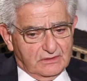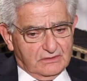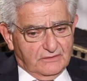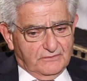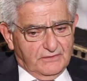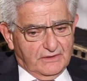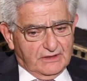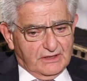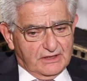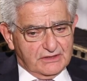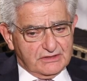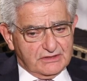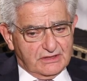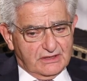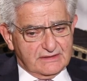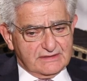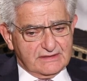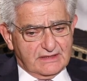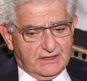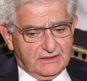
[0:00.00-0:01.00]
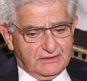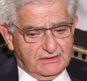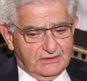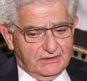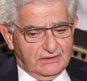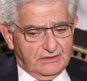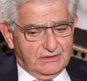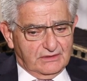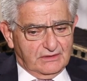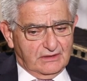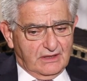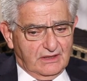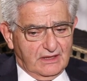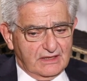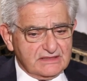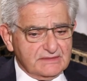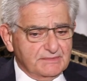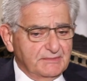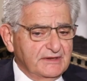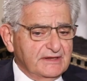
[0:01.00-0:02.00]
The financial sector
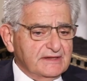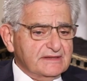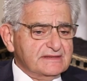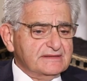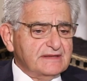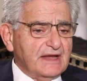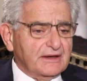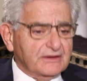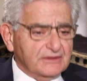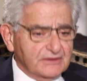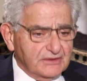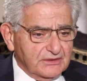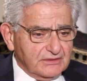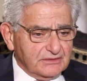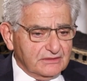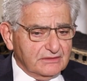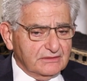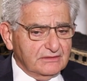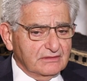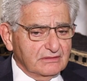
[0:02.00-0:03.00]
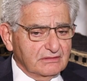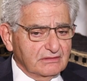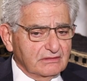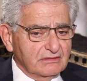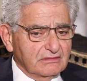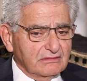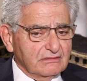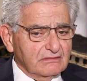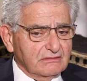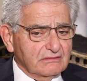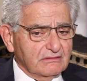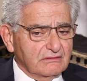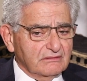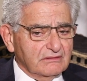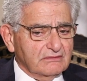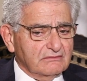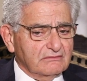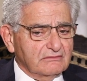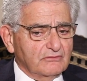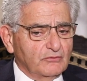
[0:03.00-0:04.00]
has been stagnant.
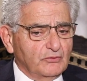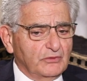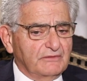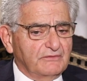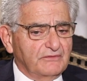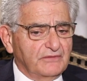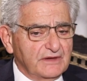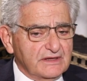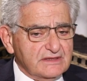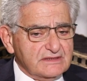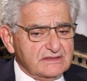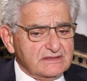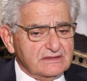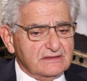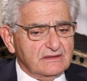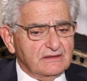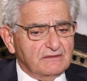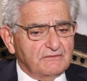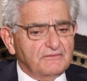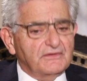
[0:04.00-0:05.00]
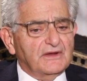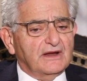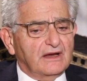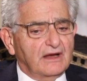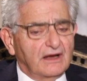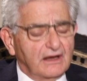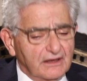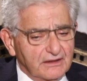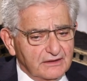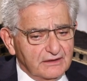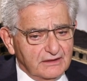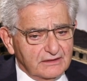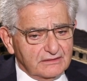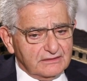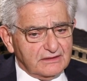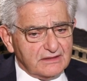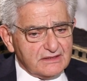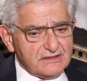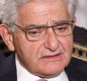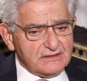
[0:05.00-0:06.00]
We faced very high
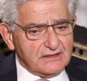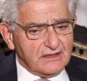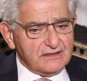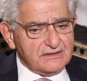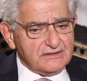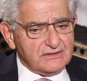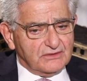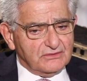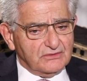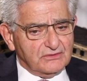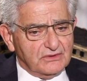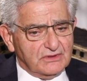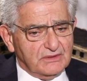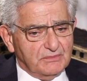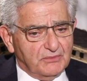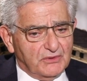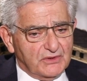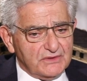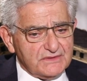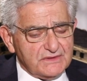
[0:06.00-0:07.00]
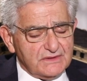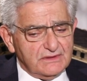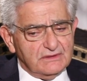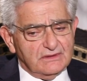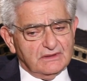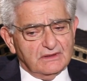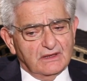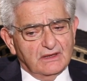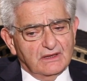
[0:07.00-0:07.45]
interest rates on the deposit,